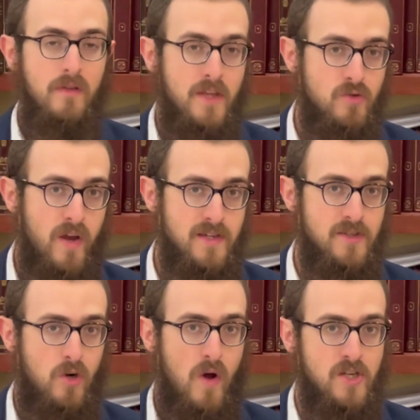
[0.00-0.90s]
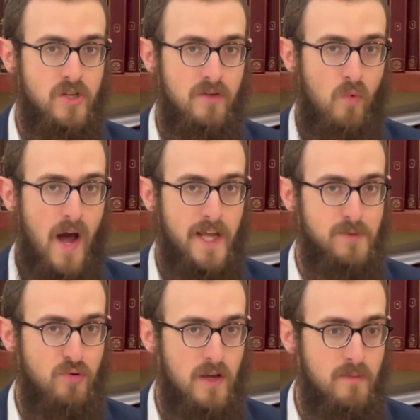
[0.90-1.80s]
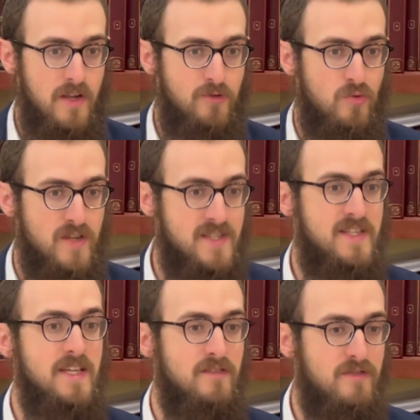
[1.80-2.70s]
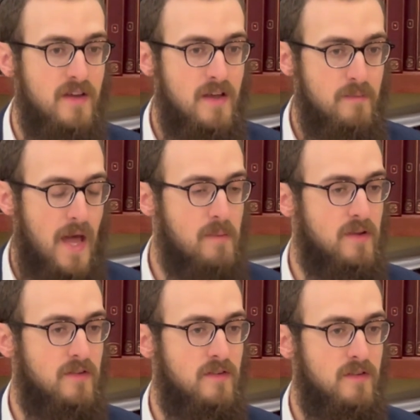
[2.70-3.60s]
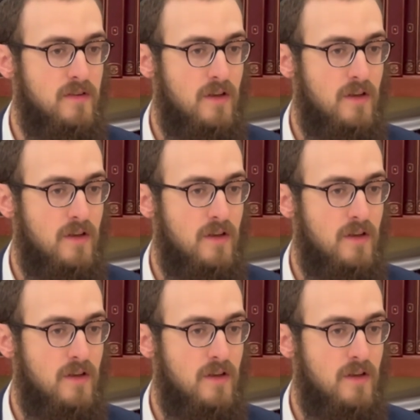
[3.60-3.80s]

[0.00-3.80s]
This raises the question of why it's prohibited to receive payment